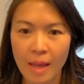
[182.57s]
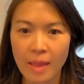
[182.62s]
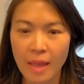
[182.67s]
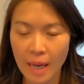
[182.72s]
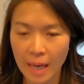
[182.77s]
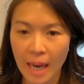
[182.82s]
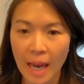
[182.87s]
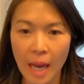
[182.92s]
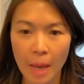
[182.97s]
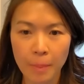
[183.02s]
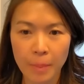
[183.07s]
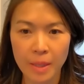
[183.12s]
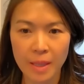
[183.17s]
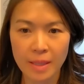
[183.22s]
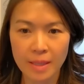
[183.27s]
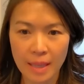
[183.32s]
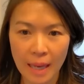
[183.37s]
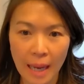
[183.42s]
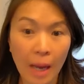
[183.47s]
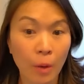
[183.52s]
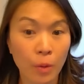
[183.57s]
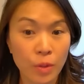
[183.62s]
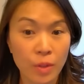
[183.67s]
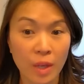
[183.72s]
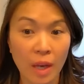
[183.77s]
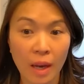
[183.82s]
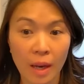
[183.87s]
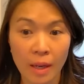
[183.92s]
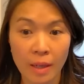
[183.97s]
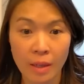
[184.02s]
that happens
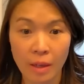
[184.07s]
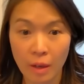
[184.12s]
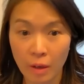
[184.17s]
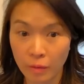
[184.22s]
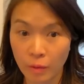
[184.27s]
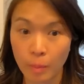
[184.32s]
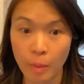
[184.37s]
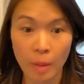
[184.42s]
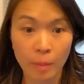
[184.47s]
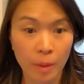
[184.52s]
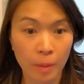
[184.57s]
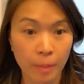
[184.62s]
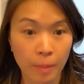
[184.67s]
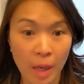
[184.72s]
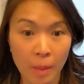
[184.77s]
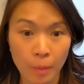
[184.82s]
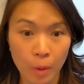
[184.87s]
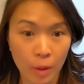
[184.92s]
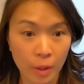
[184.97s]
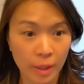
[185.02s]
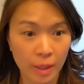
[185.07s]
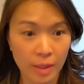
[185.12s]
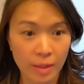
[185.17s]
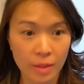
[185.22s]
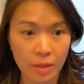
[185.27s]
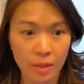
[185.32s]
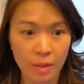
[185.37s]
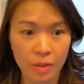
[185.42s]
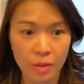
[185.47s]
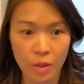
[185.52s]
outside of the public bond markets.